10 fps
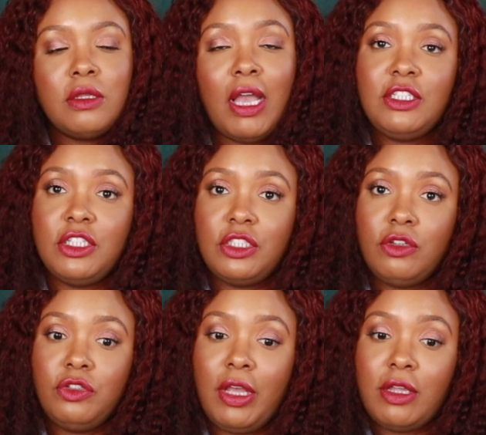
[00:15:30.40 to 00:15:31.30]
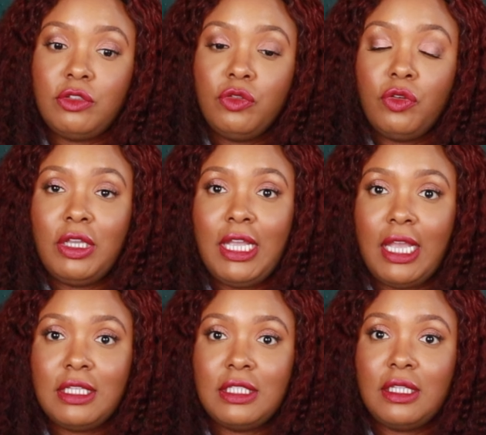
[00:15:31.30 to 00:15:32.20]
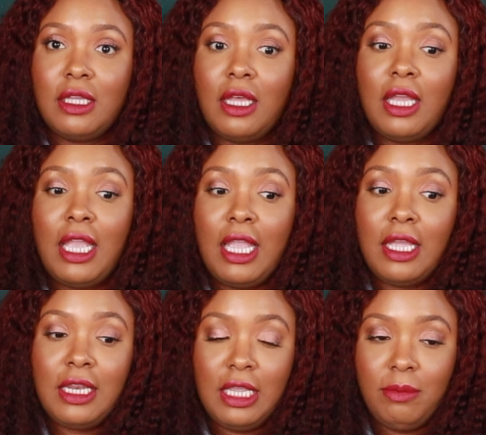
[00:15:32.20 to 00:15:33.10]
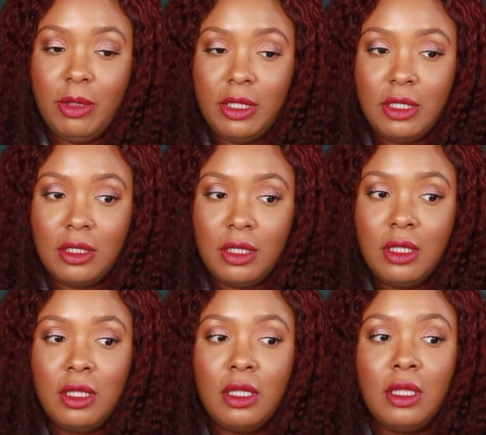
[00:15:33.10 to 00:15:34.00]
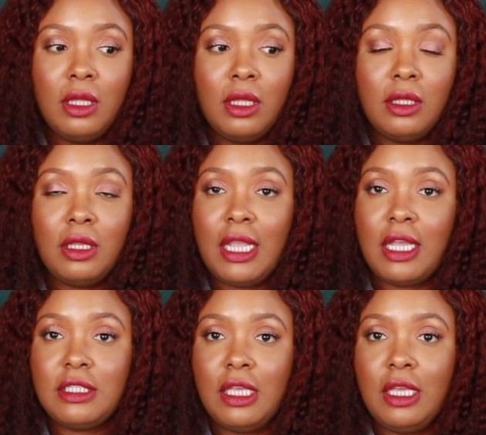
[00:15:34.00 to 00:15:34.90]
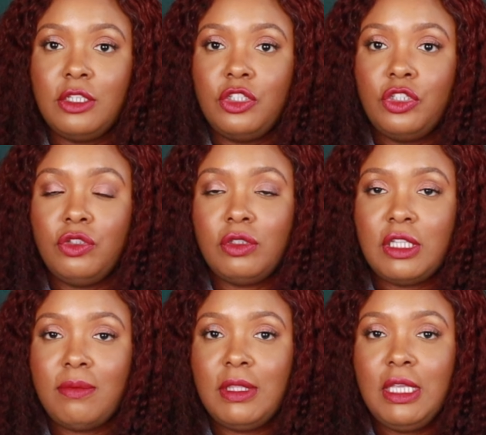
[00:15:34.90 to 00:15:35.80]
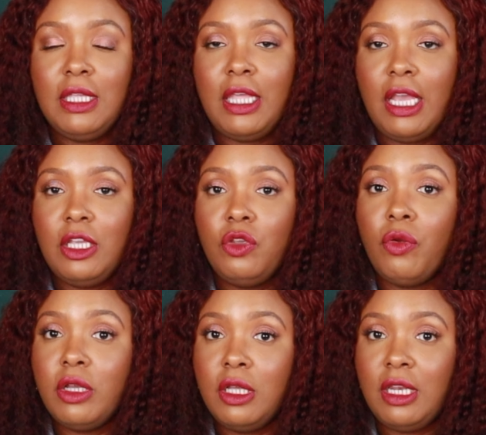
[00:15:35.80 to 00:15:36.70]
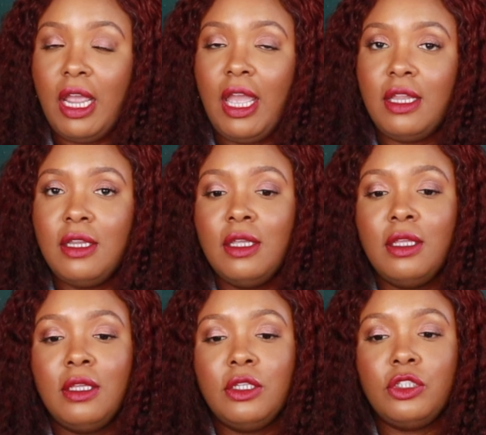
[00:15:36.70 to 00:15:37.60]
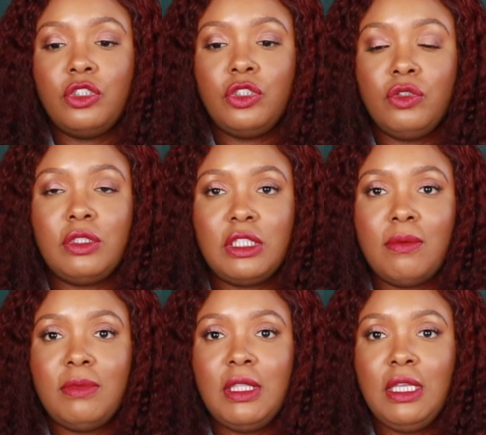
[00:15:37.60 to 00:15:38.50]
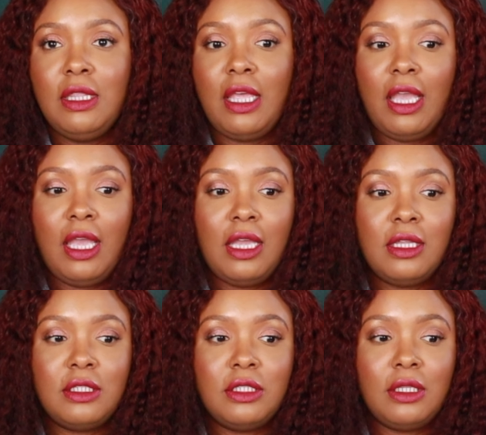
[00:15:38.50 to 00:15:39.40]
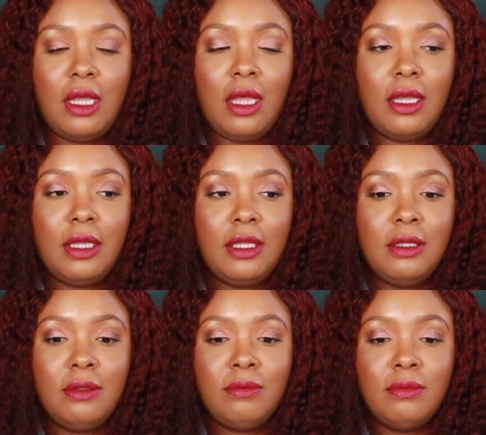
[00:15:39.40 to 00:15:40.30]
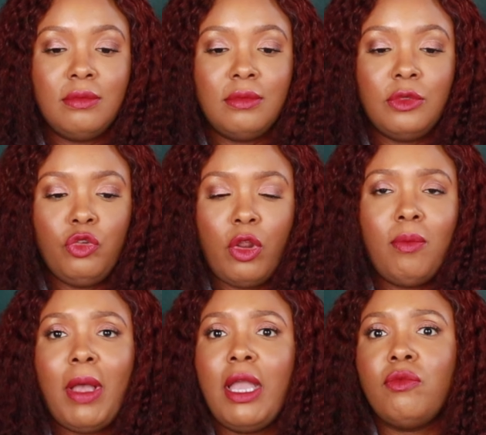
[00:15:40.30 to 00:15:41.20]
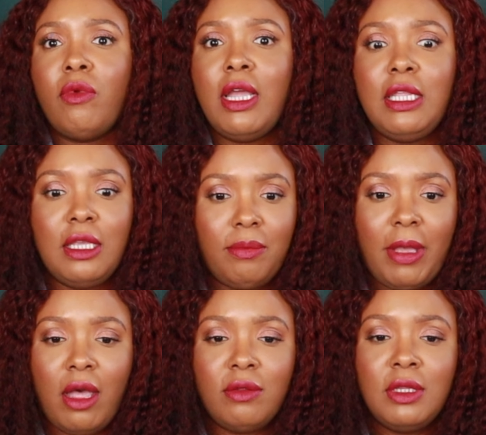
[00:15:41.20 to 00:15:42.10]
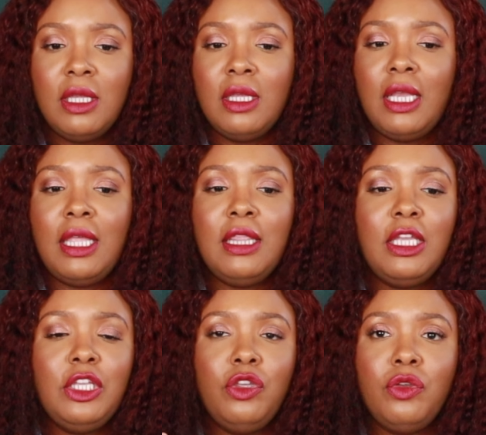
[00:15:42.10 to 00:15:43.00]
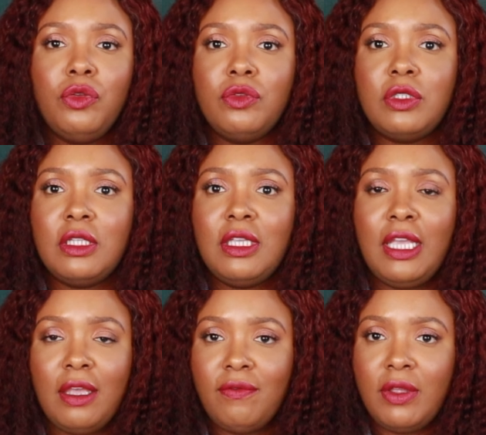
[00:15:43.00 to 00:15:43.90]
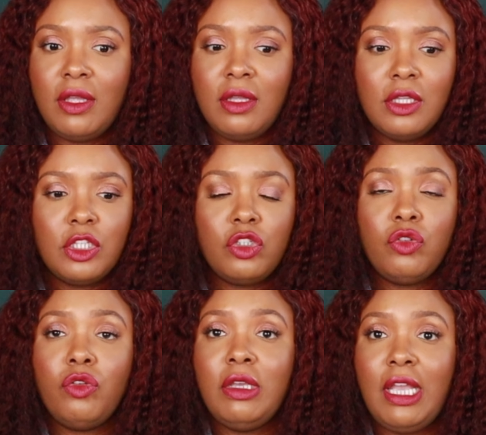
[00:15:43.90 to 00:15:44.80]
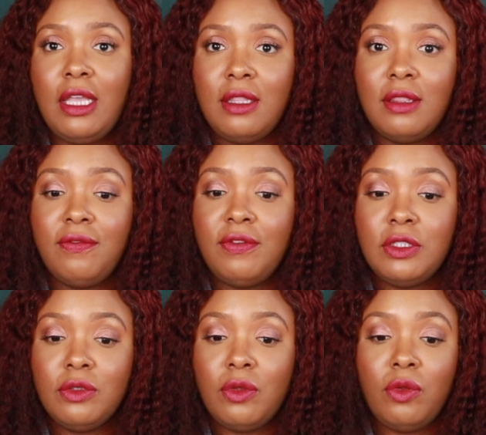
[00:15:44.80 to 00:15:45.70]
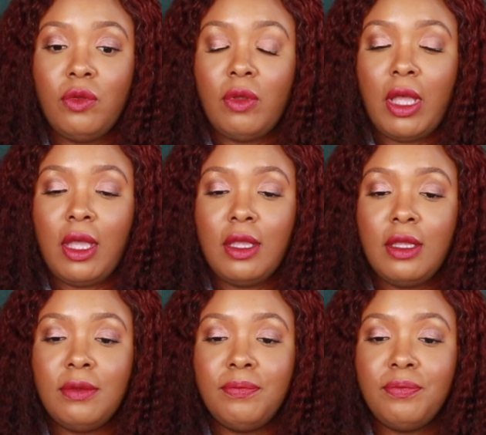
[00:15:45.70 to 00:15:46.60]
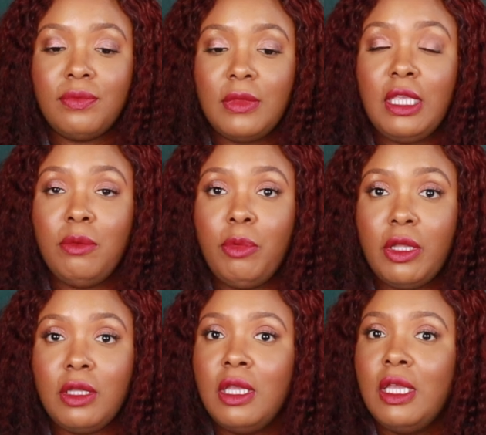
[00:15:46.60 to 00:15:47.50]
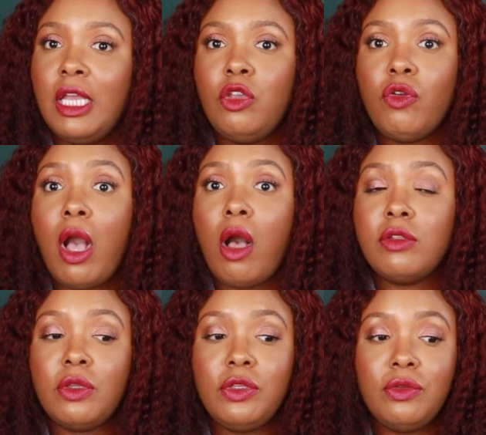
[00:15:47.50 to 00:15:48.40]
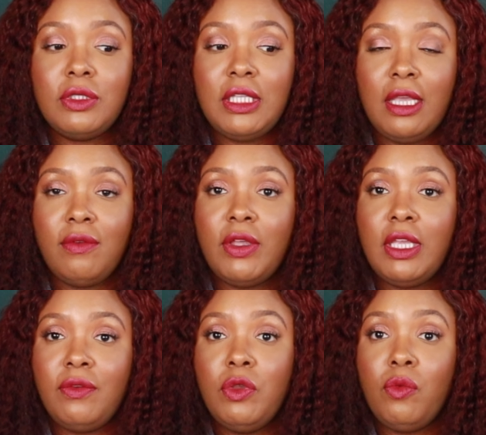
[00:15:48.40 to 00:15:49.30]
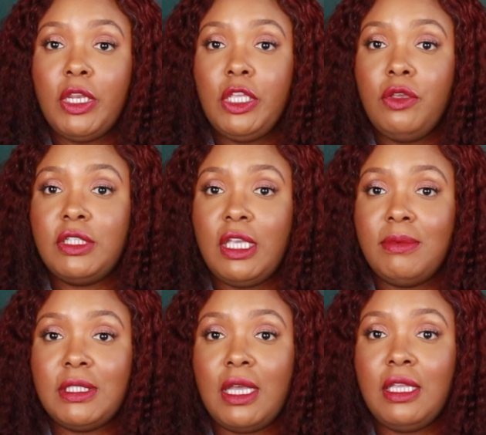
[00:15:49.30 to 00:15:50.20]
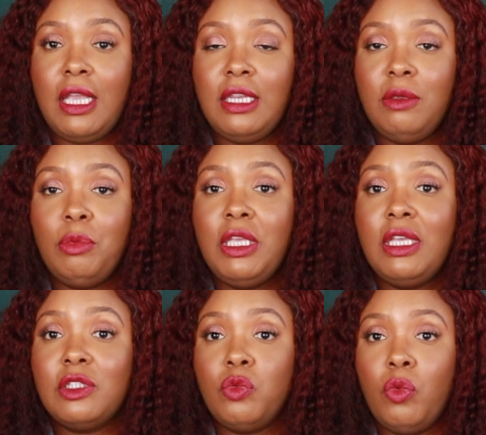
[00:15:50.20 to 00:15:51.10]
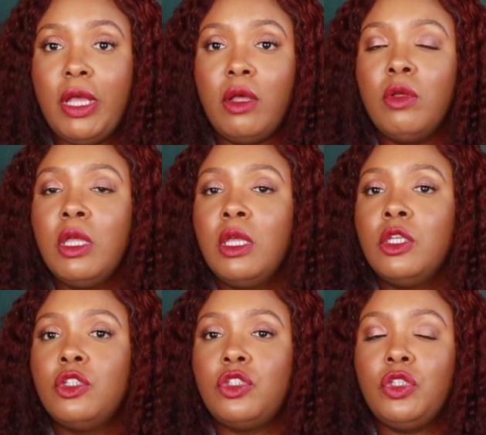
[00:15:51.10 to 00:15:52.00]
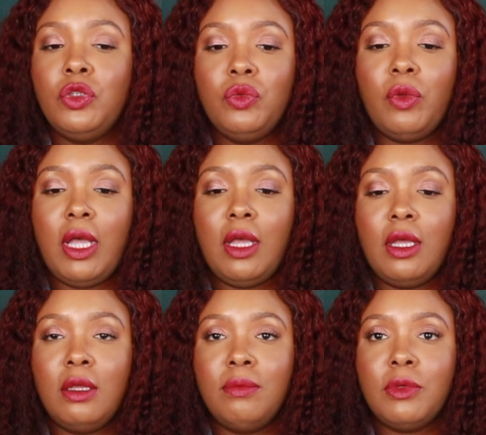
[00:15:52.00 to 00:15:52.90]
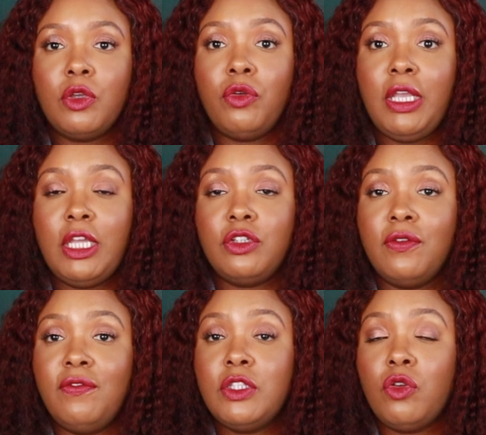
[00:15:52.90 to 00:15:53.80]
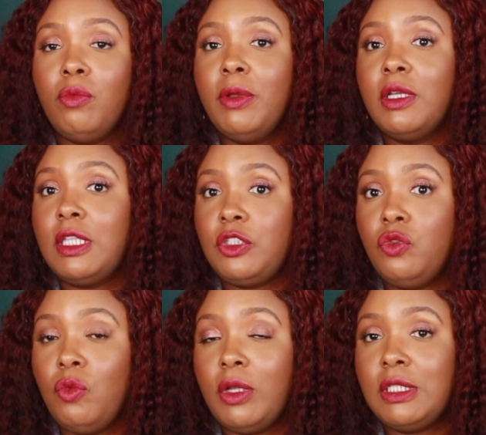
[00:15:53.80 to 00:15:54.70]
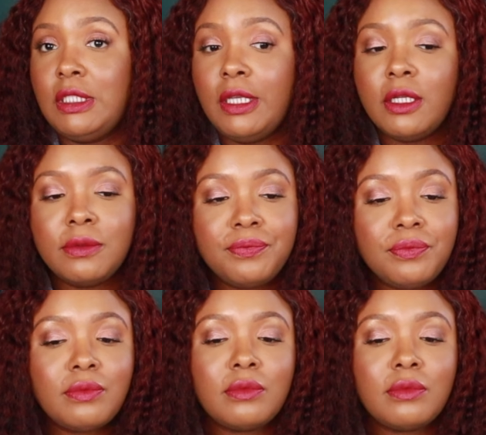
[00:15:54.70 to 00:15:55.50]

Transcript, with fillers: so I just showed you how to create an ebook like I said choose something that you're good at choose something that um, you don't mind writing about and then use Canva to create the physical um, ebook. And you can also use Canva if you want to use Amazon KDP as well to um, create your physical book that you want to sell.